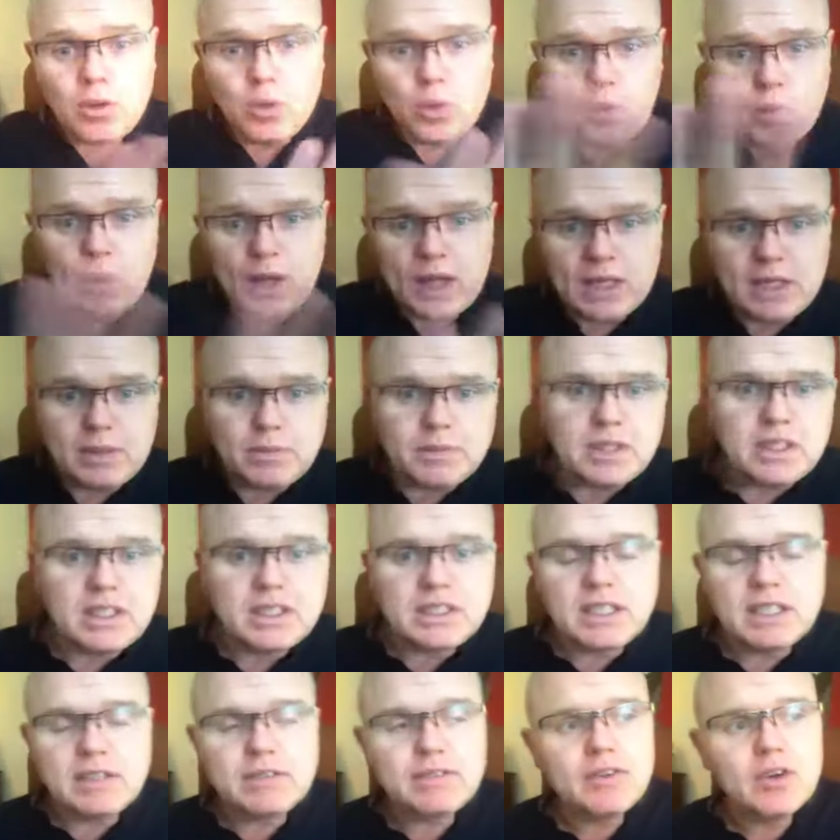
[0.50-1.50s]
Welcome to the
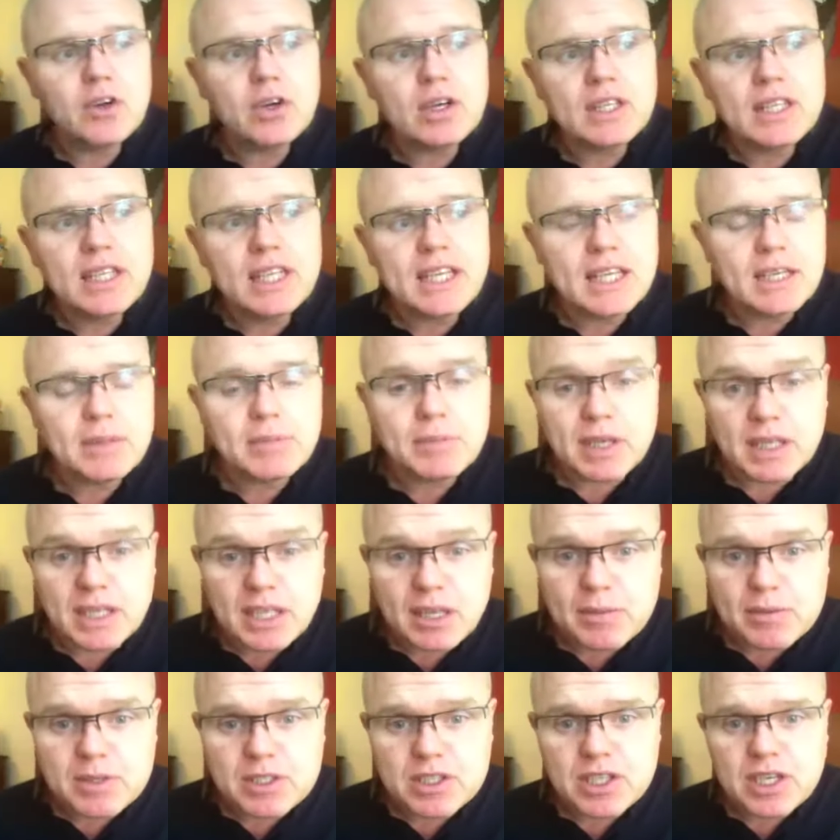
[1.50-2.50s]
D4 Clinic. My
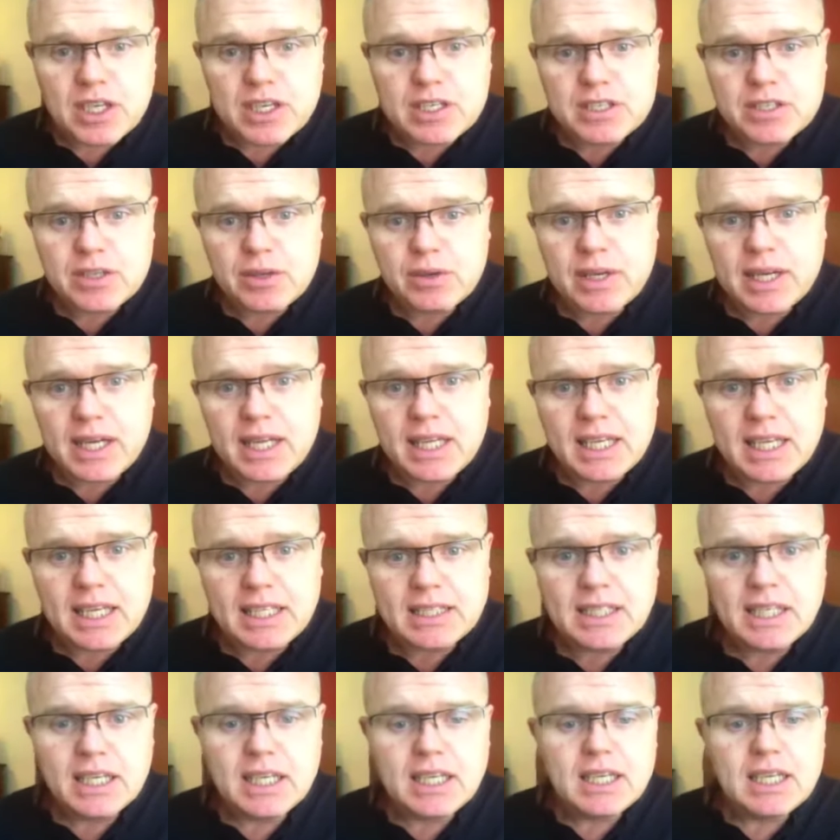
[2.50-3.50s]
name is Jason O'Callaghan.